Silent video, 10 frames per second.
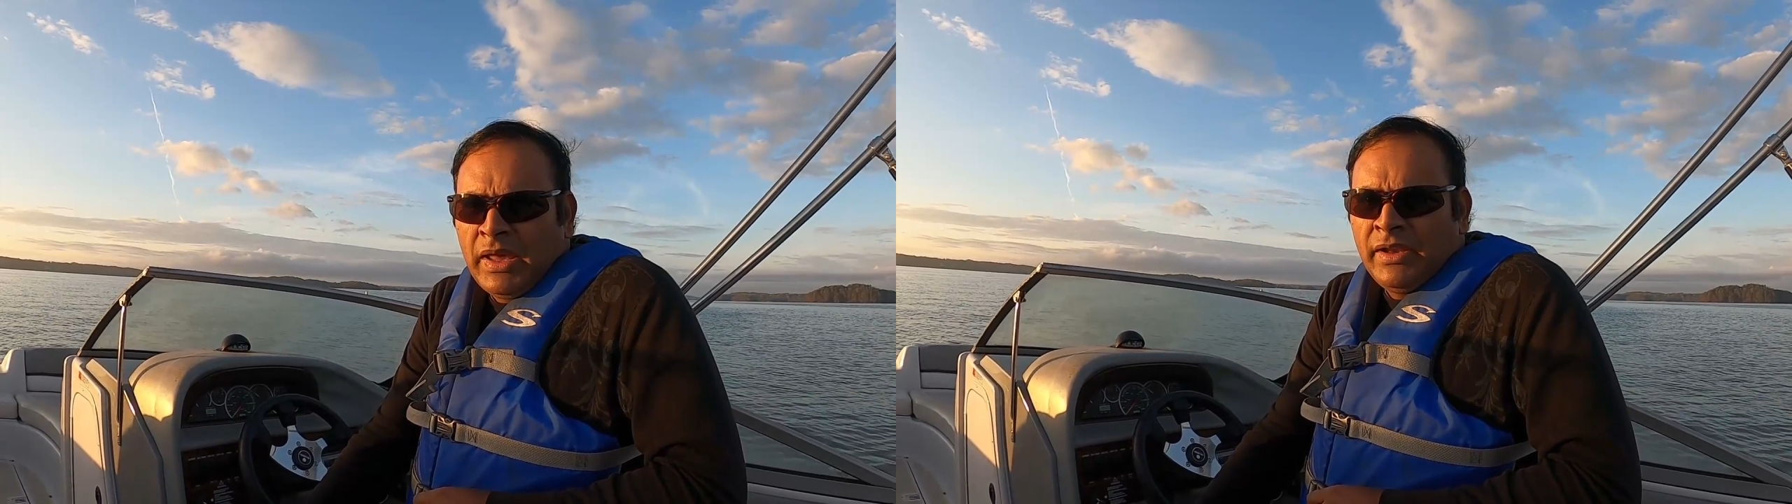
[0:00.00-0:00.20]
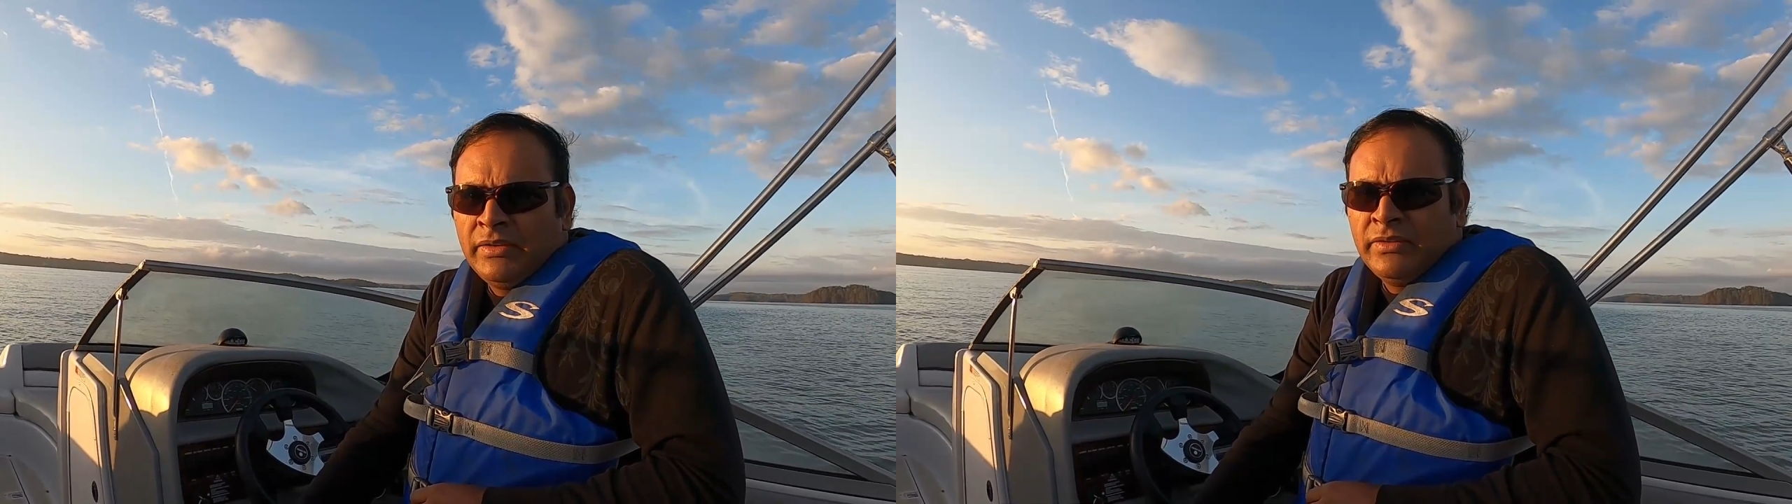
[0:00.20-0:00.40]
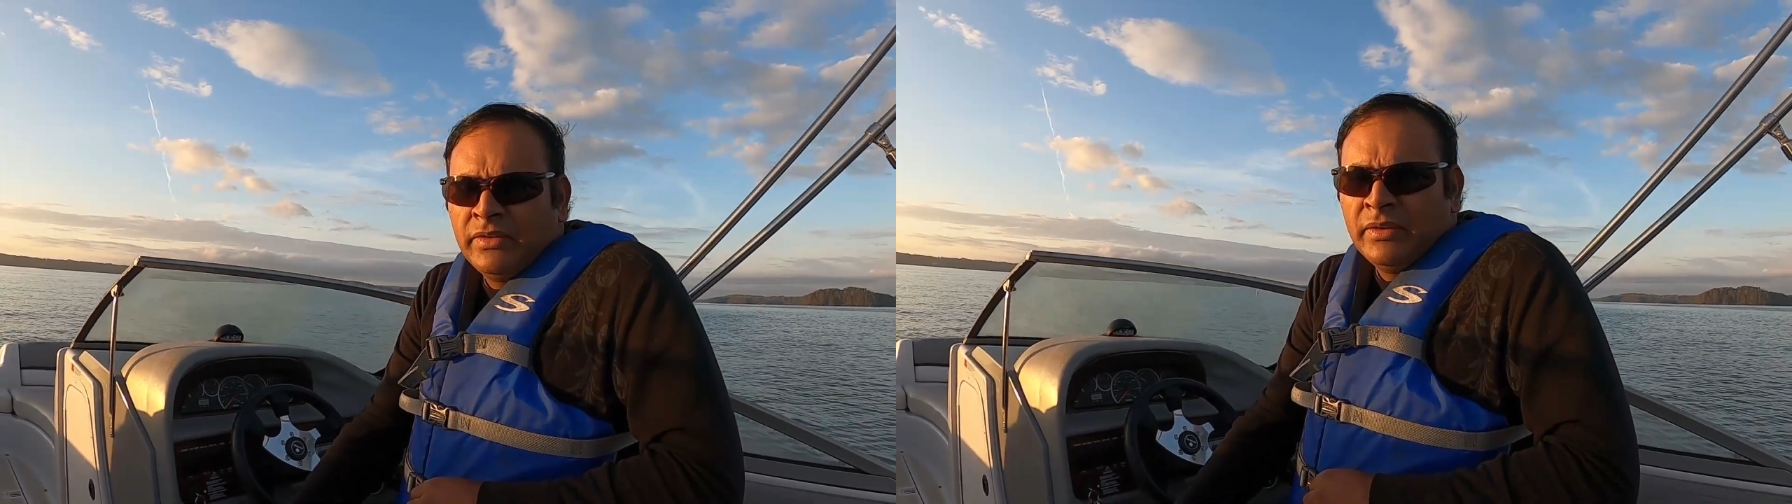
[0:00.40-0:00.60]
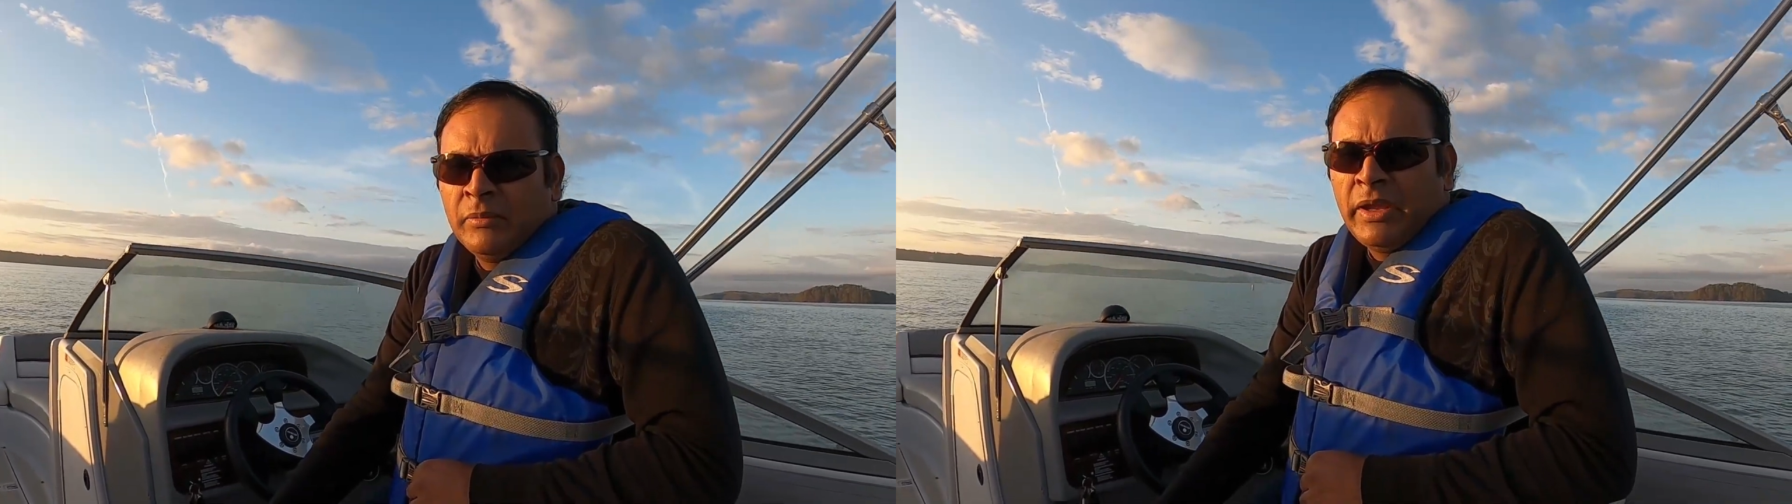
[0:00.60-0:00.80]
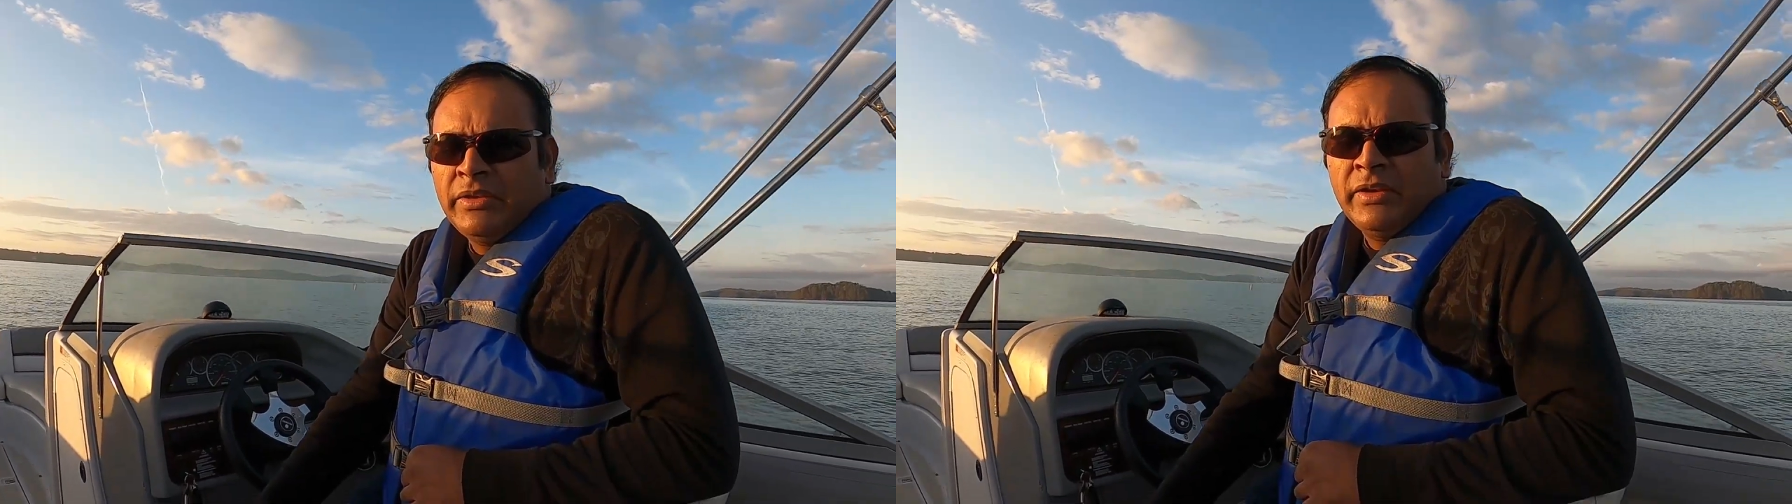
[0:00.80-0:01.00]
managing
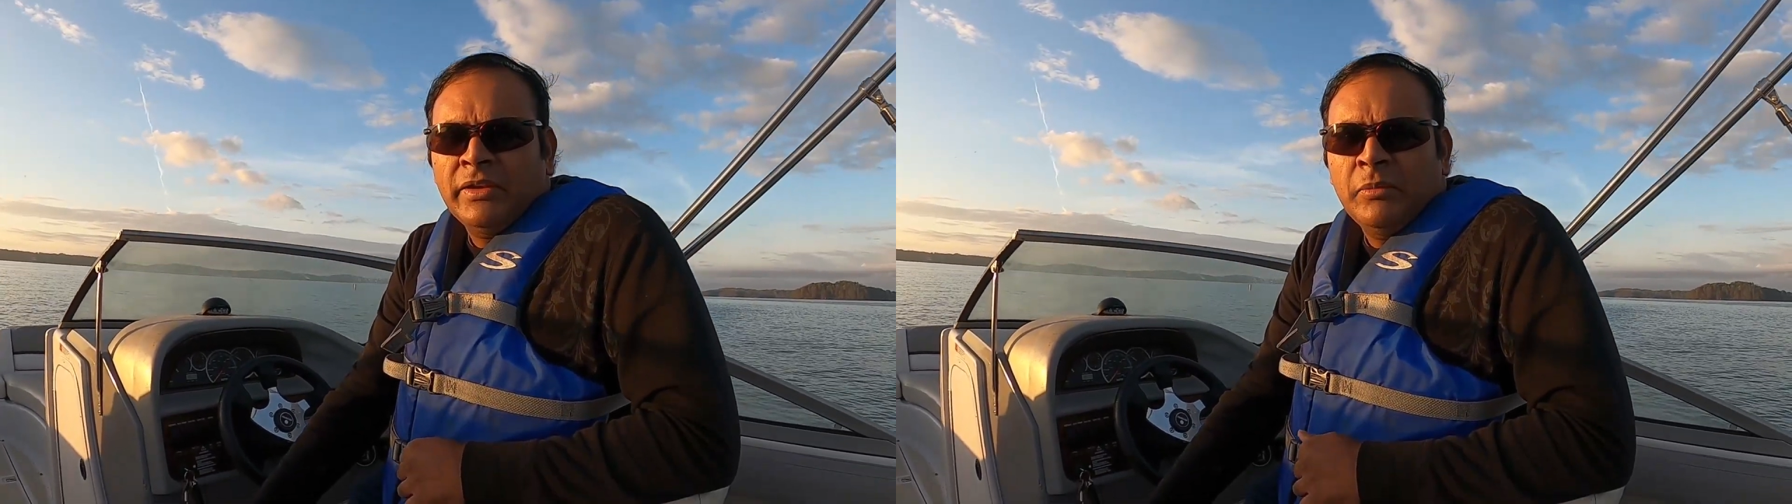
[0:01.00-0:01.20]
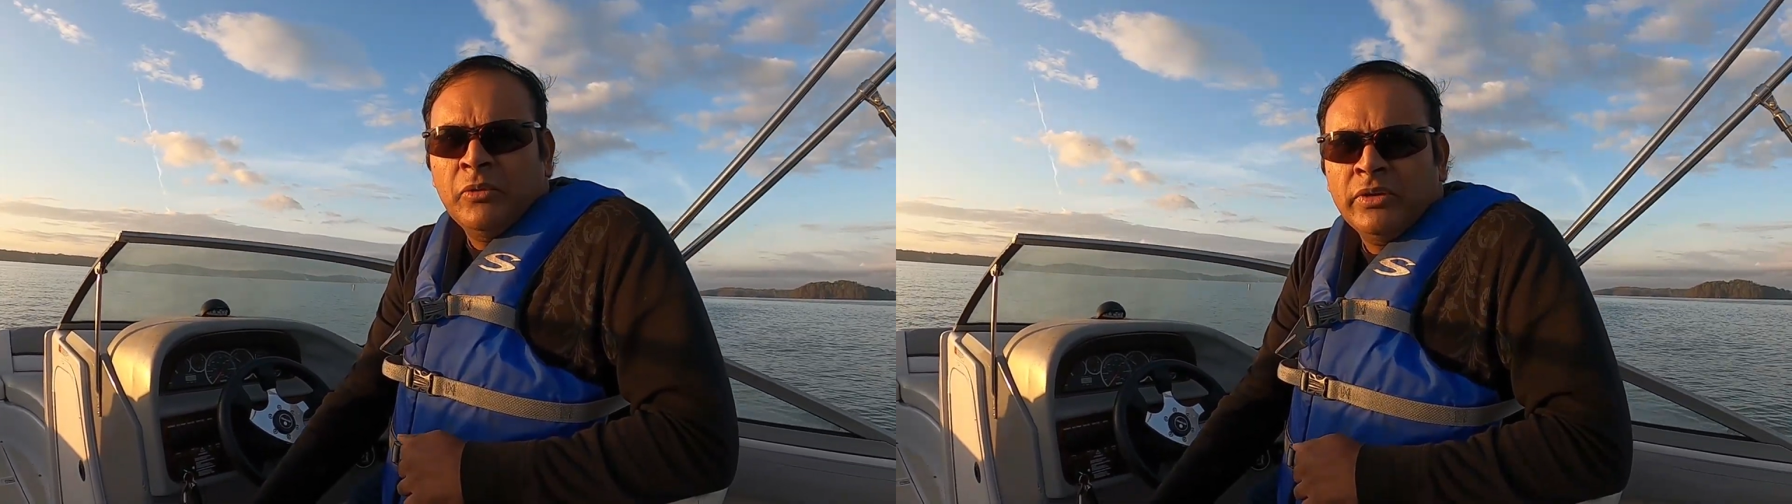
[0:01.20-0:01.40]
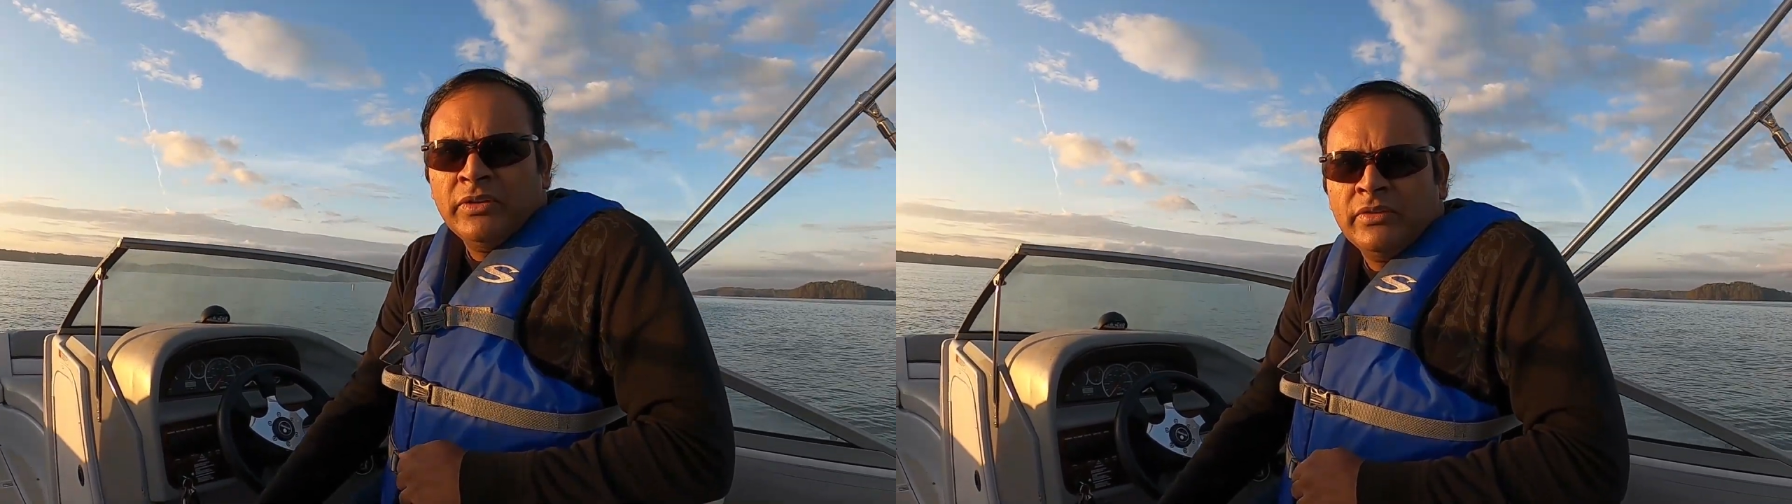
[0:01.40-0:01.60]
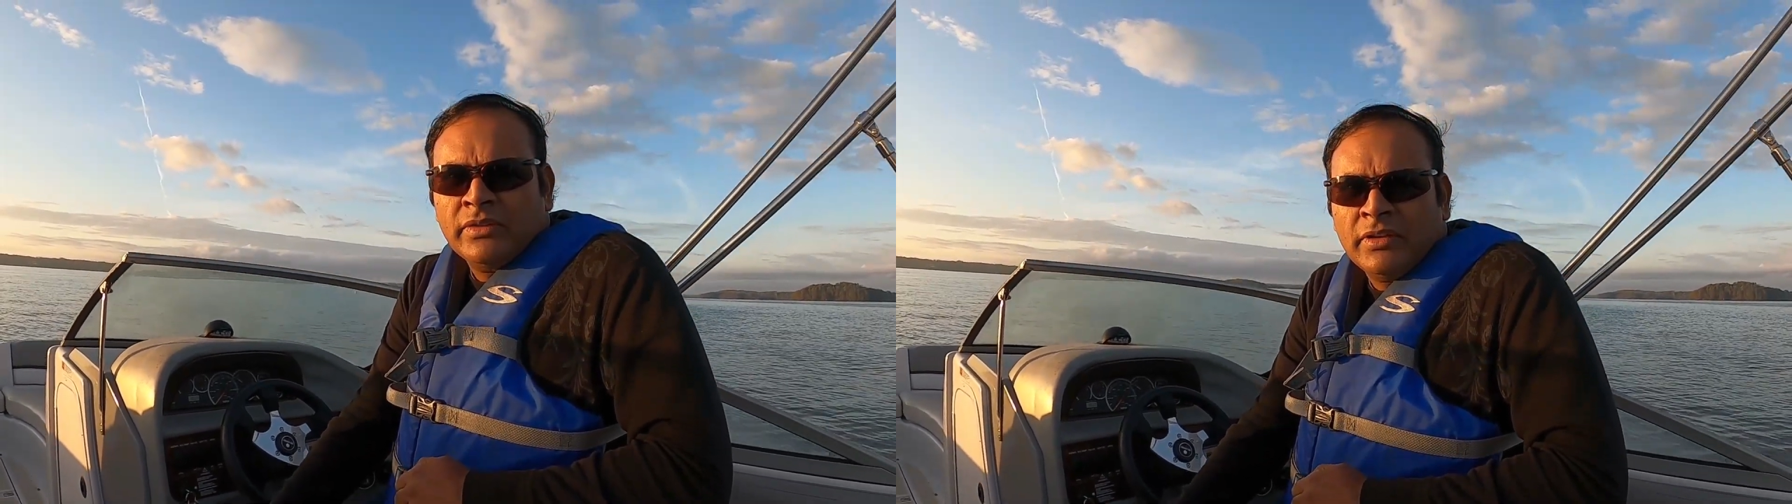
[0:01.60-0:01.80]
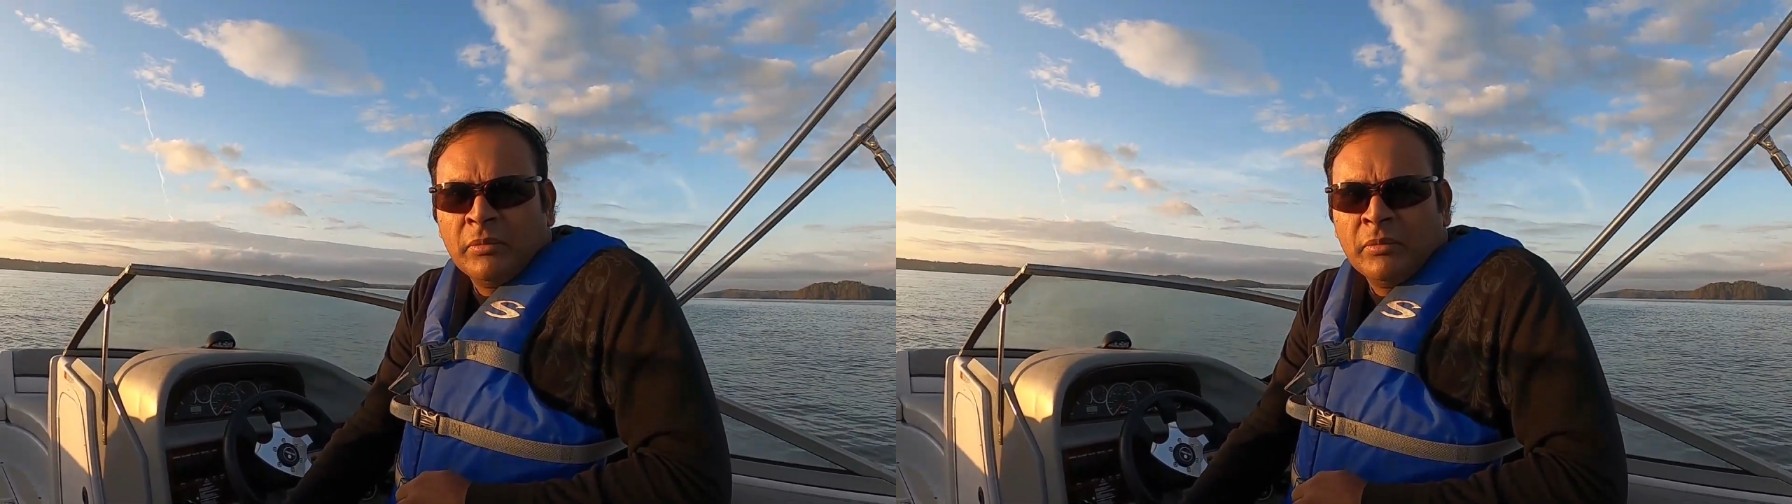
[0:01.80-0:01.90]
and maintaining a boat is just